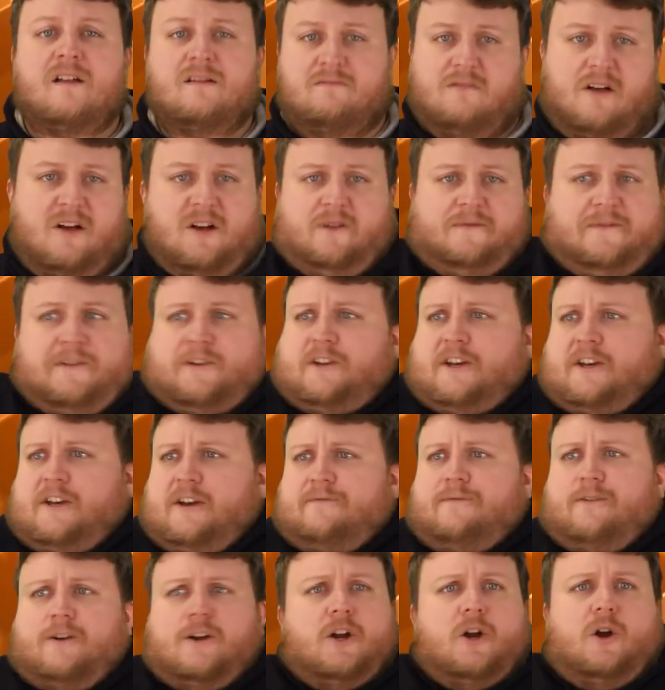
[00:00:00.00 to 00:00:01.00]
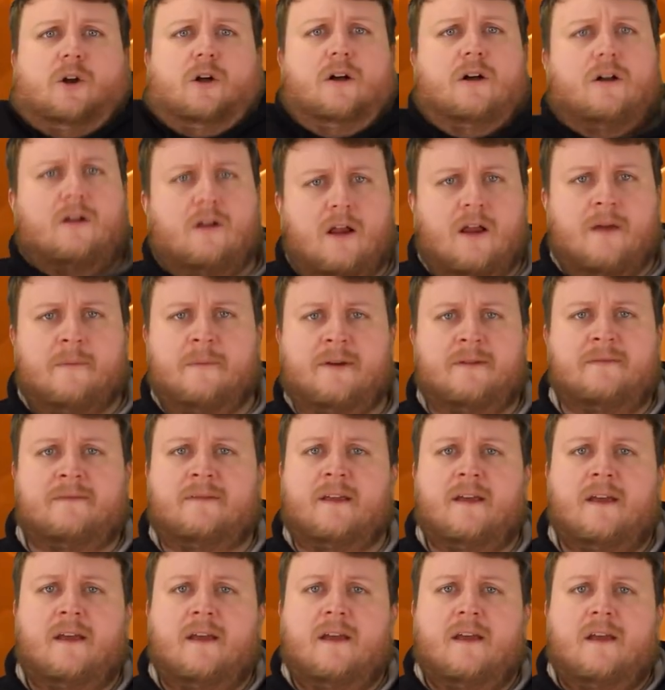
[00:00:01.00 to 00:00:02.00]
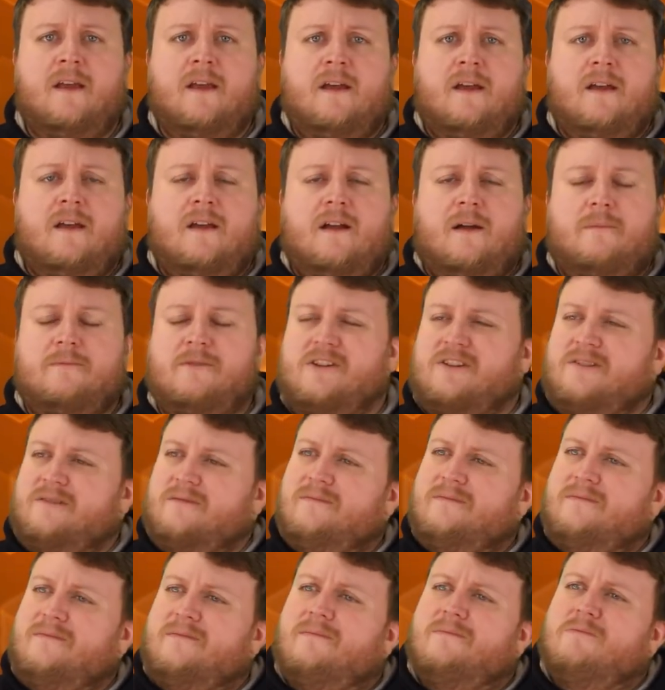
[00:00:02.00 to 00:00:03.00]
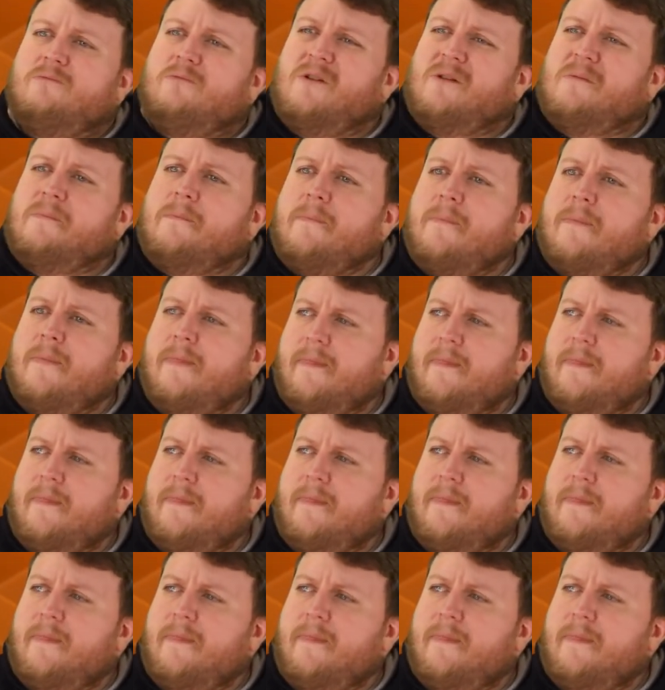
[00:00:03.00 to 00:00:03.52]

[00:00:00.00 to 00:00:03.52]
I don't feel any different at all. I mean, I'm just, well,